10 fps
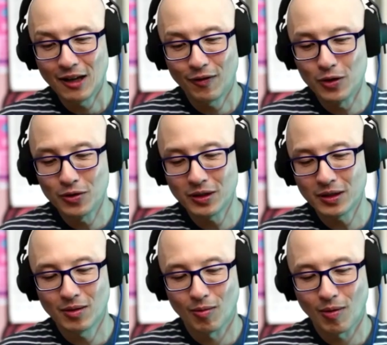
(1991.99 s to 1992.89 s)
if you
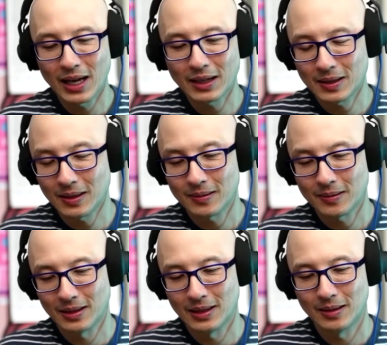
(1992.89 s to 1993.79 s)
could write
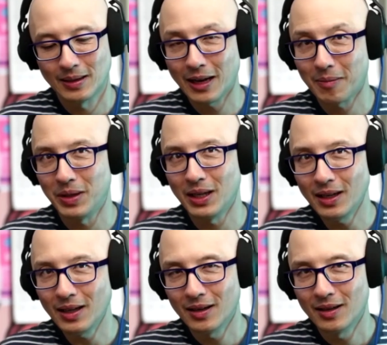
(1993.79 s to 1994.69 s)
"Let It
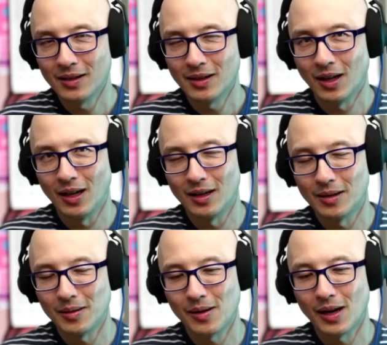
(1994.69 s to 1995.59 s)
Be"
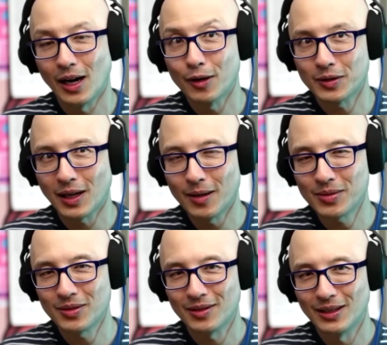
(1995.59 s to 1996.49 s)
100
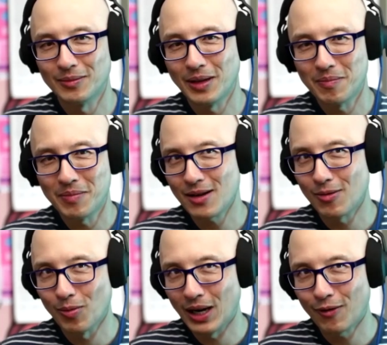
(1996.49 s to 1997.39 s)
times and
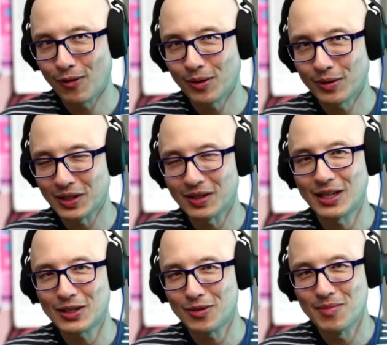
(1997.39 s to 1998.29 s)
make whatever
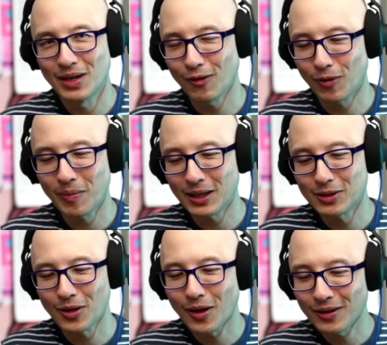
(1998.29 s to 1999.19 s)
success and money from
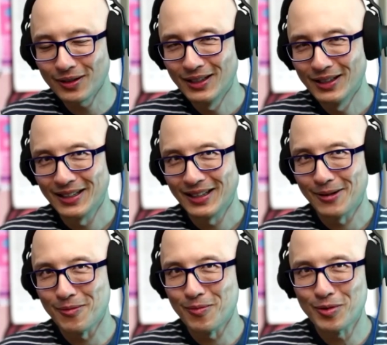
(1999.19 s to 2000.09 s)
that song,
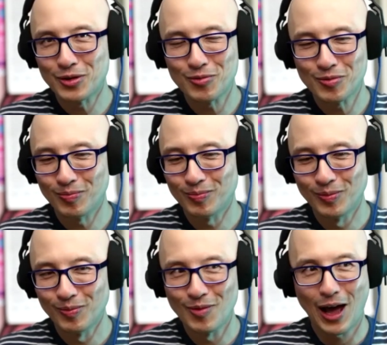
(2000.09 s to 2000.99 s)
would you
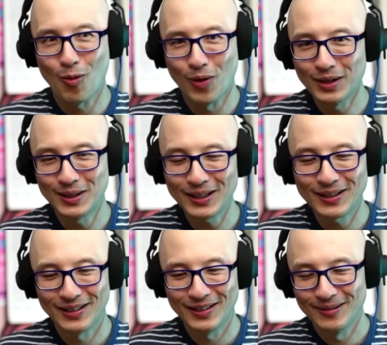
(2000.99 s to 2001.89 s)
not want it?